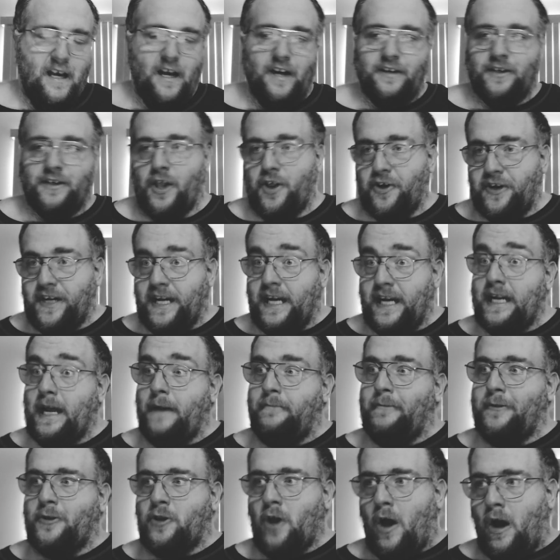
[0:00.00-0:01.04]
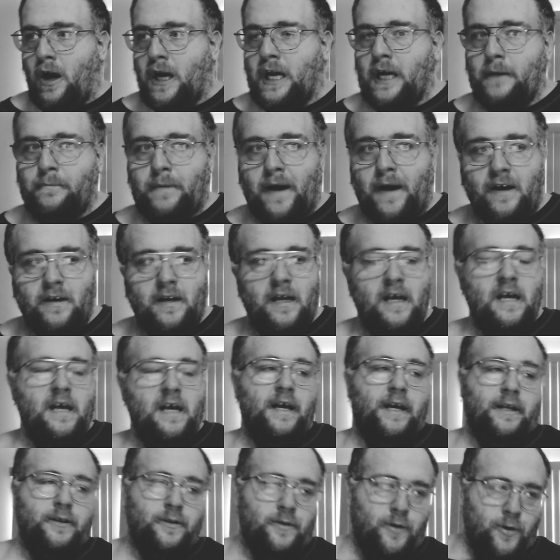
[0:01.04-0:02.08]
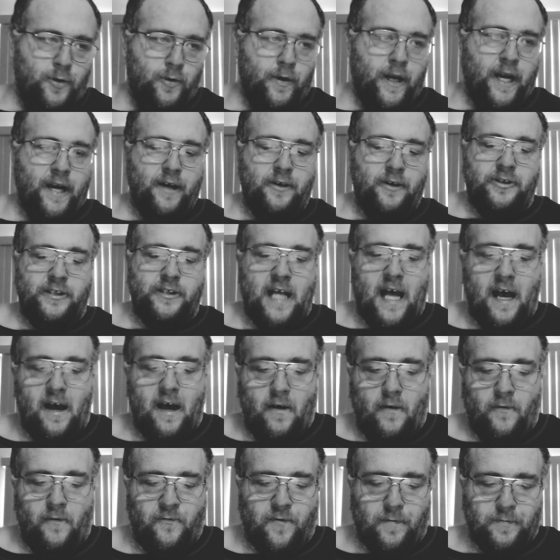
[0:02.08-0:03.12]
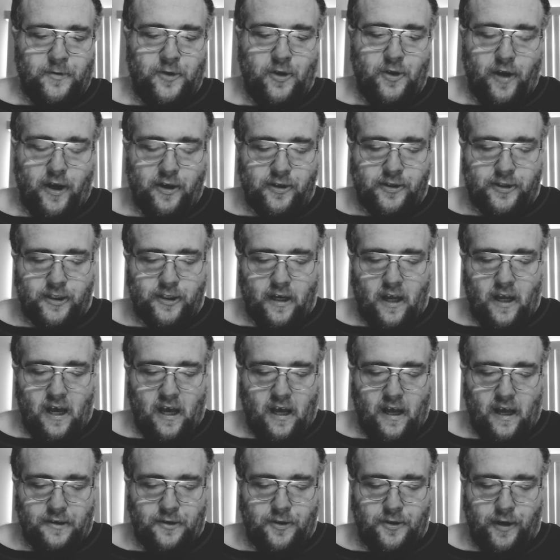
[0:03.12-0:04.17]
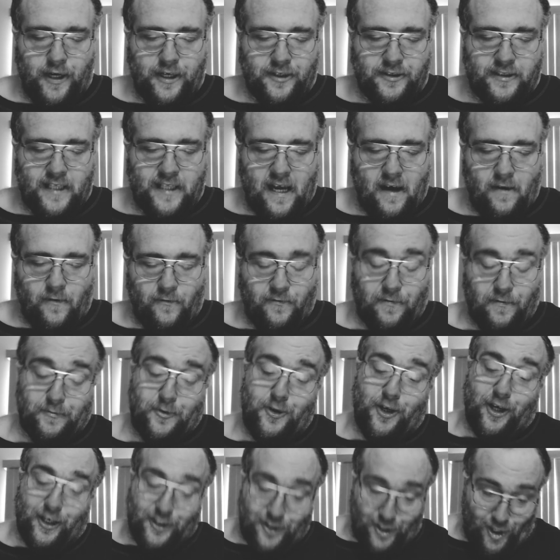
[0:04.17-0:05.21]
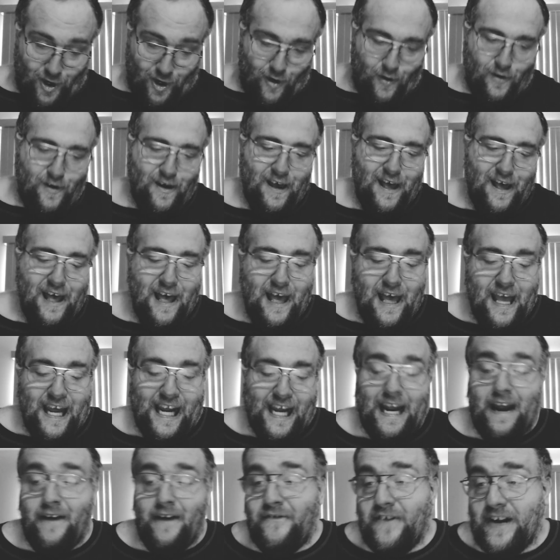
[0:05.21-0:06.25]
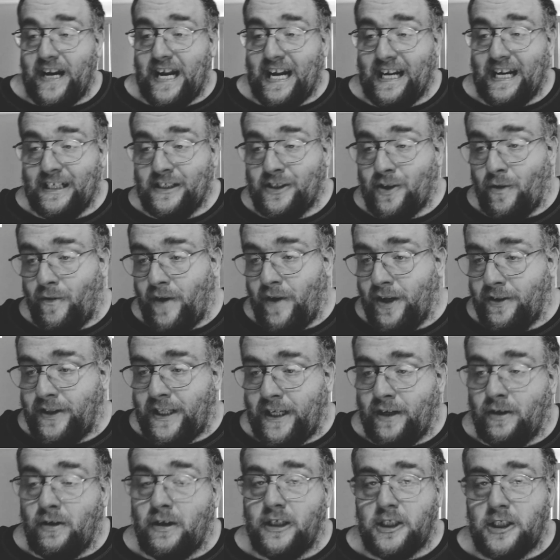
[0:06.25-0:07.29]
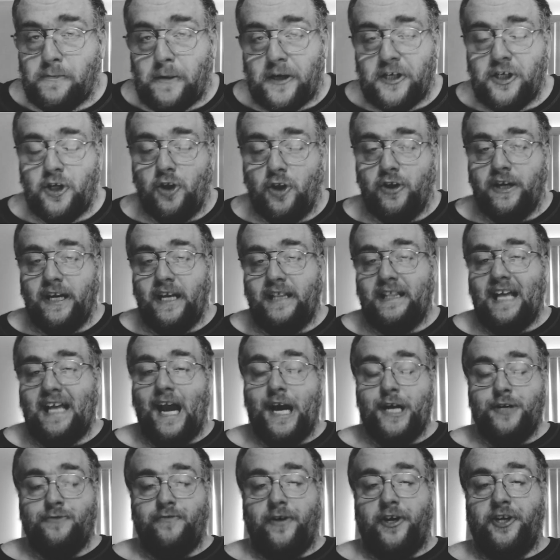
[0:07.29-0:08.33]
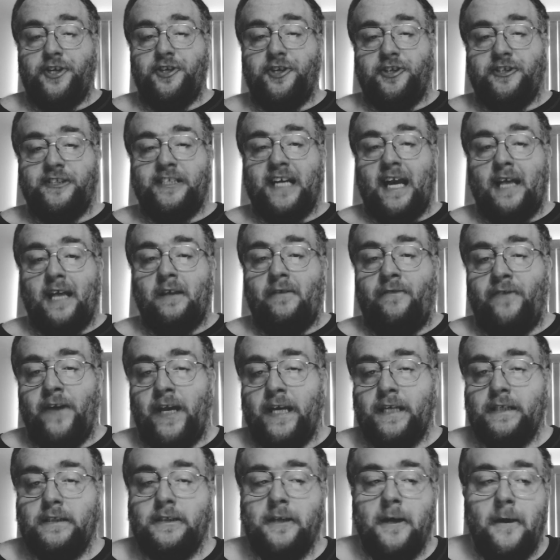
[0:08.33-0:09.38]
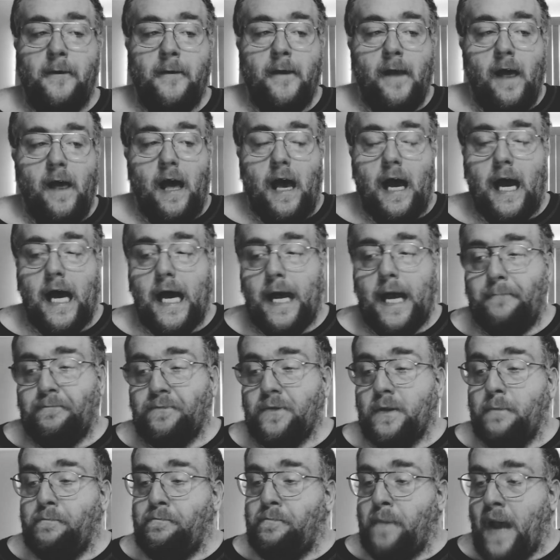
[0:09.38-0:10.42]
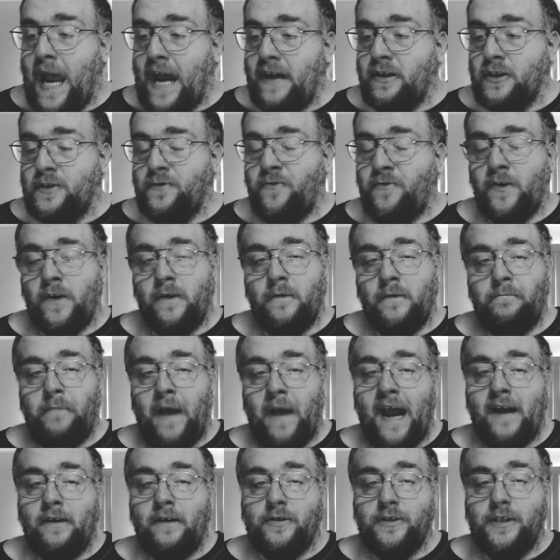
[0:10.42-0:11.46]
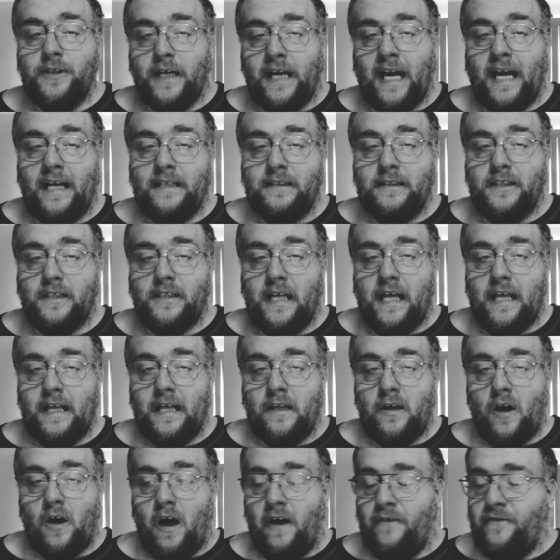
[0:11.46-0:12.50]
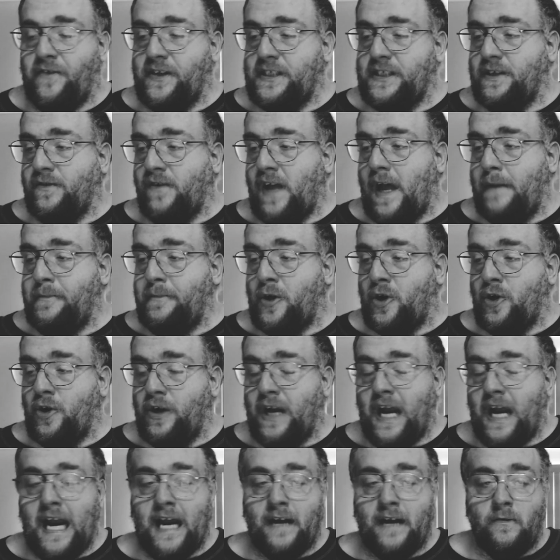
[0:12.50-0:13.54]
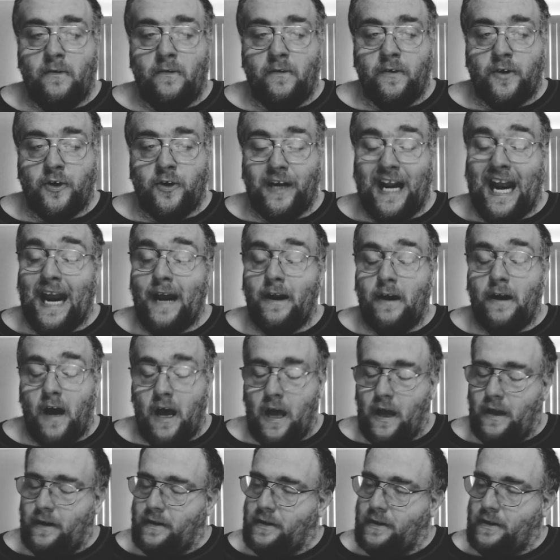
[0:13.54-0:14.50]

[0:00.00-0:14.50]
another kid I've been talking about two years now, from two years, uh, two years now, from two years ago. Ethan is the real deal, especially looking at the edge rusher side of things. Um, battles for the battles against the offensive line. Good hand, good hand, uh,